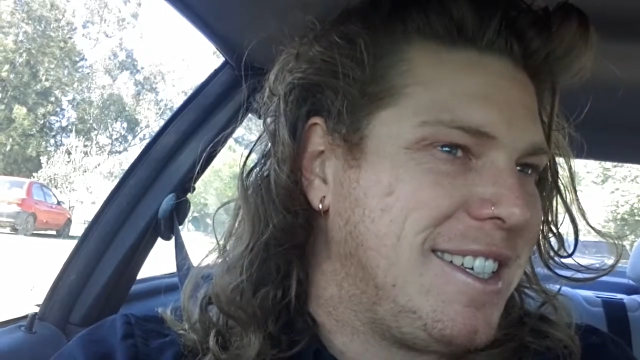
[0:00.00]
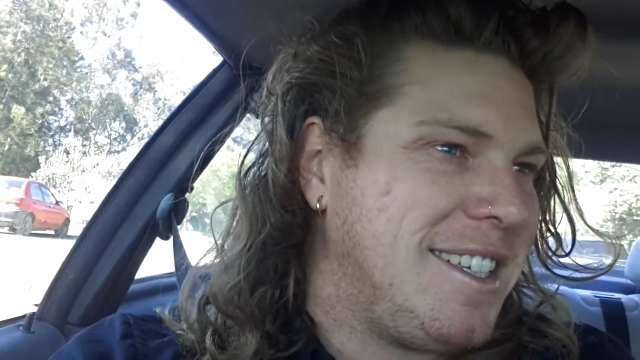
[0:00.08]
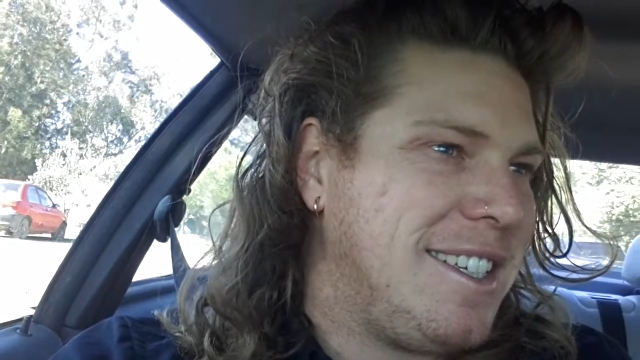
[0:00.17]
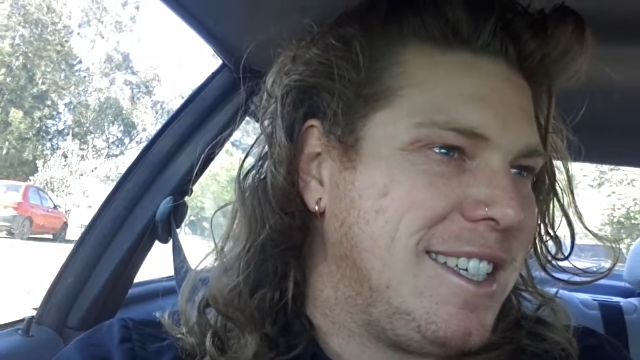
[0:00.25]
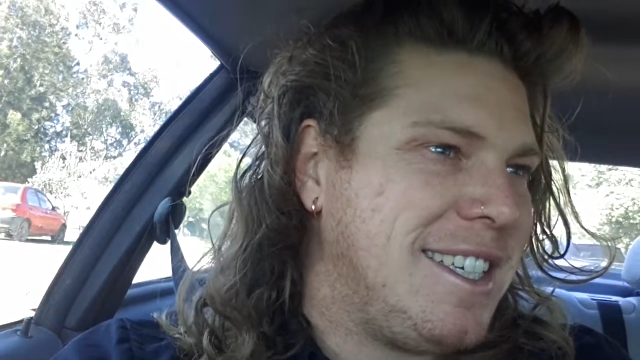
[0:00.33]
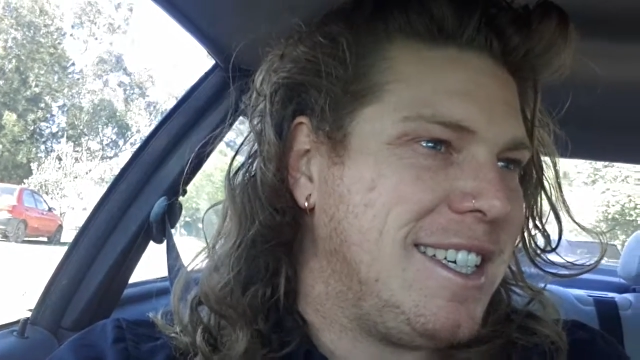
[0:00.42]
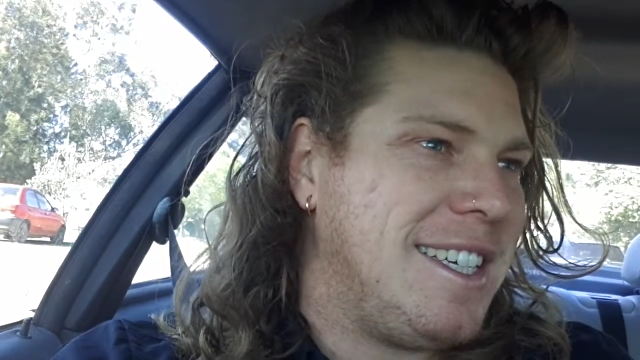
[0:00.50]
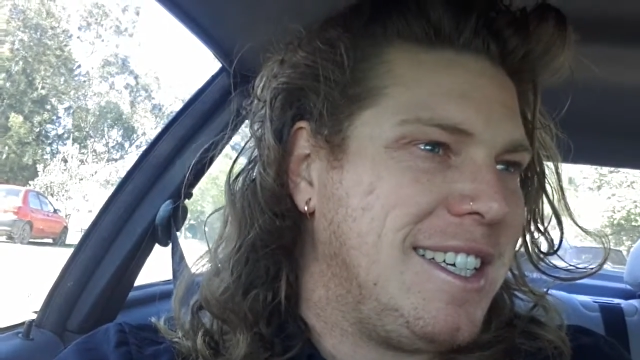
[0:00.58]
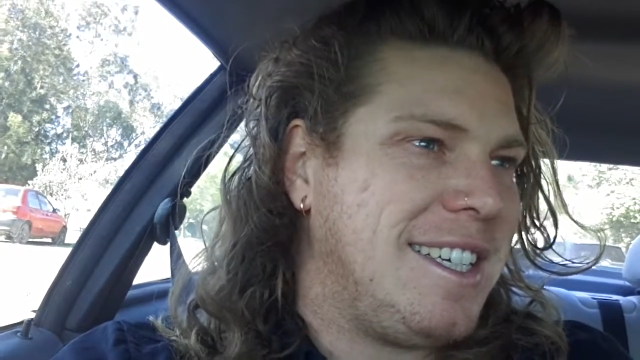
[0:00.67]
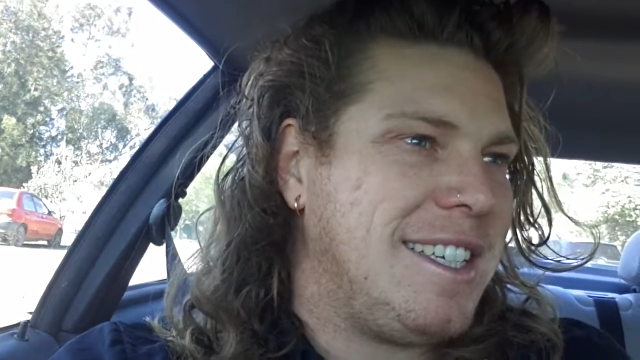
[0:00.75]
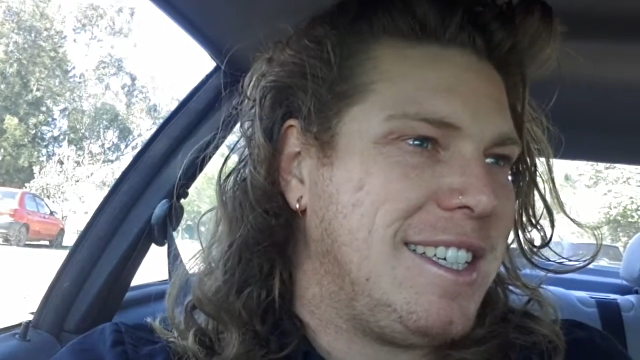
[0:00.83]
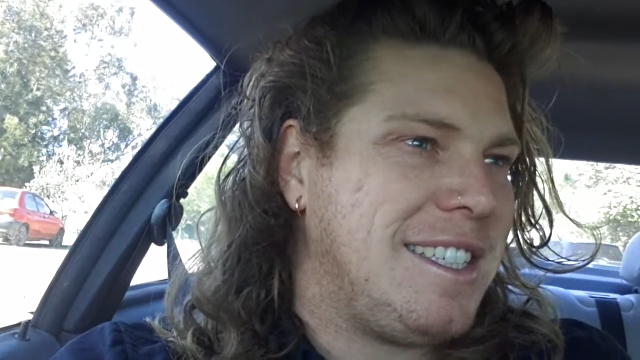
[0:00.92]
I'll,
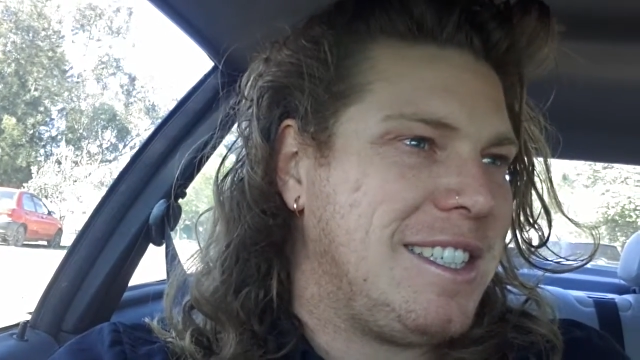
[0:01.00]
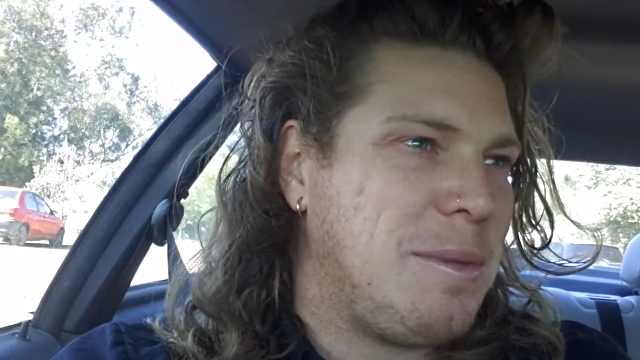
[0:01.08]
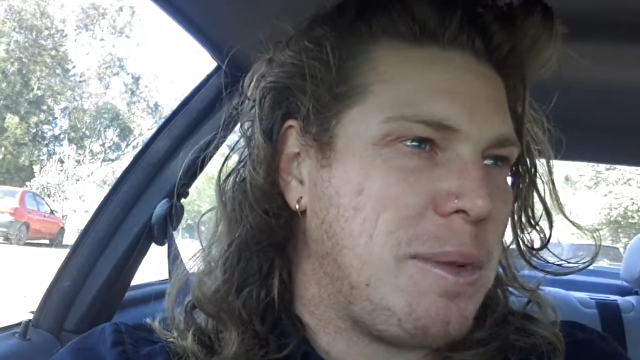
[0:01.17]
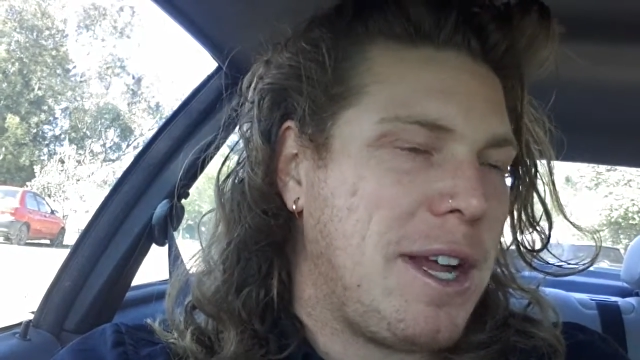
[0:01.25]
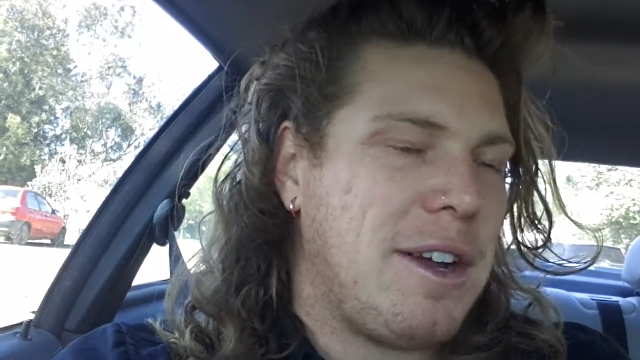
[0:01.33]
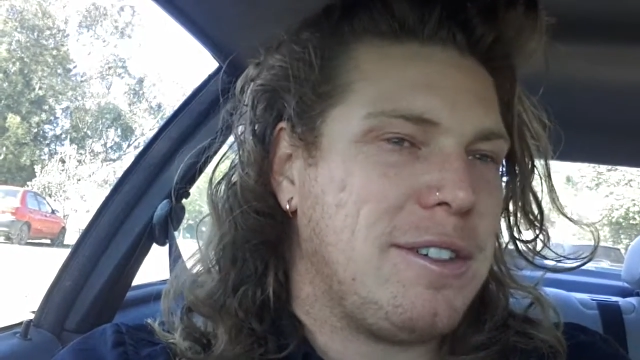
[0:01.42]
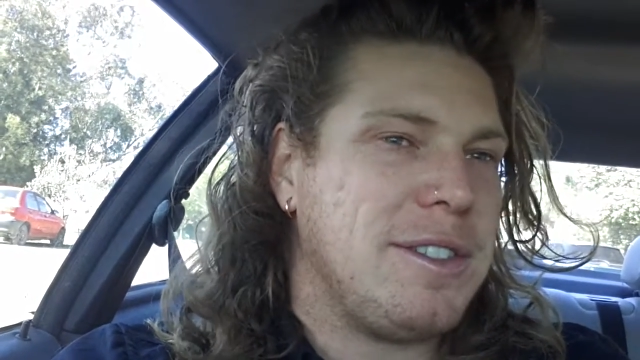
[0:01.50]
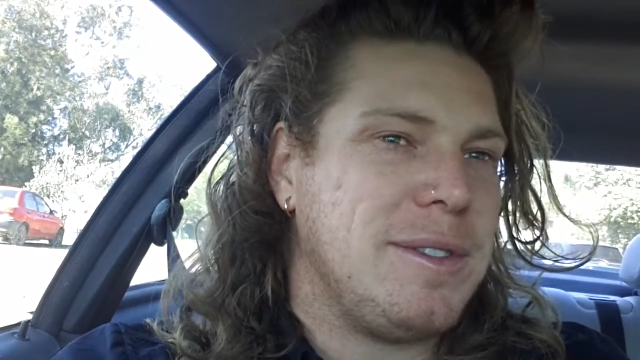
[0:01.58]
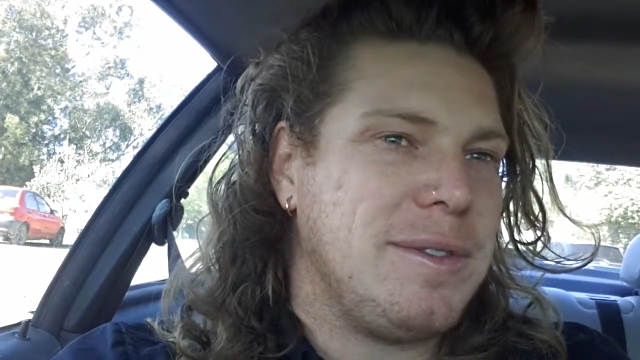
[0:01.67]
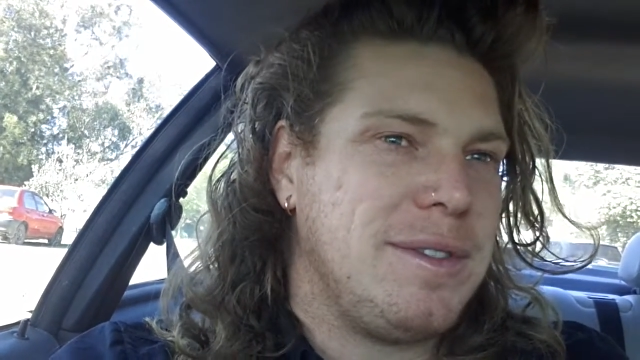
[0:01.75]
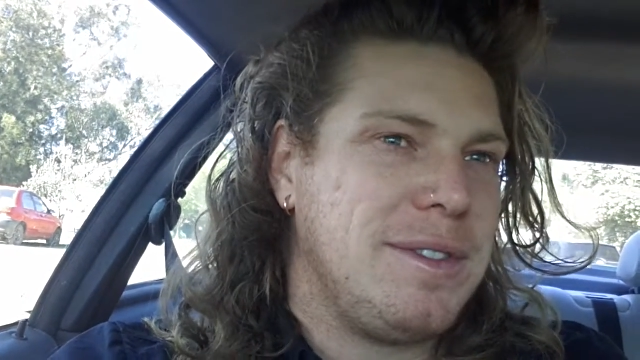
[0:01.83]
uh, the pair of them,